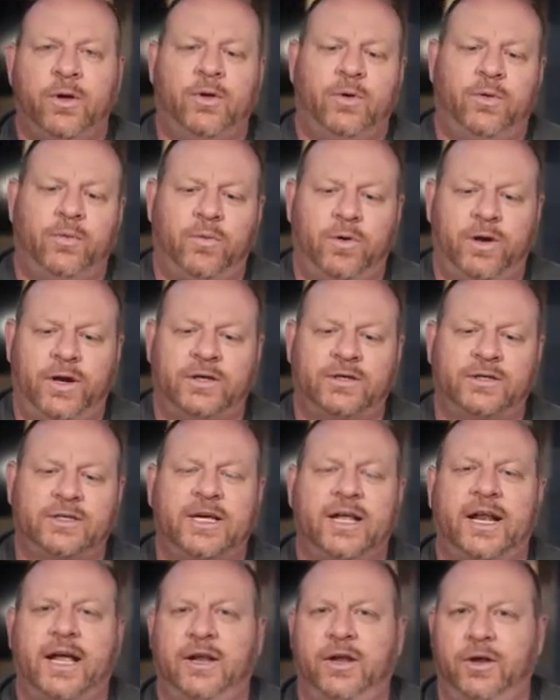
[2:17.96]
what else
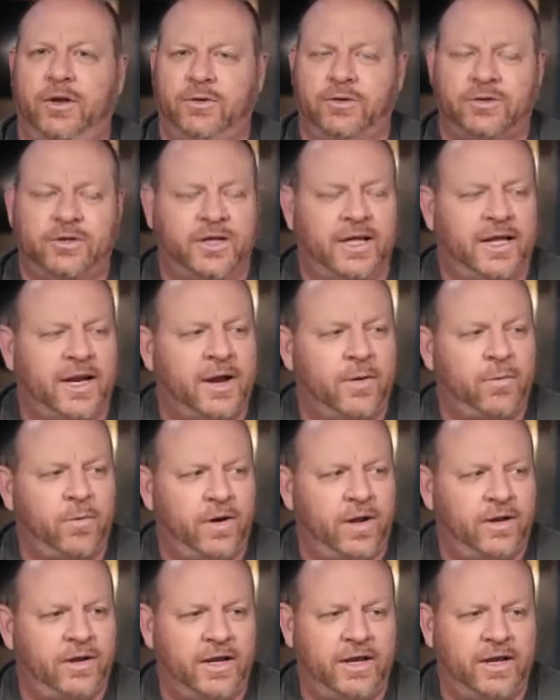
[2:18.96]
can I do? So then I went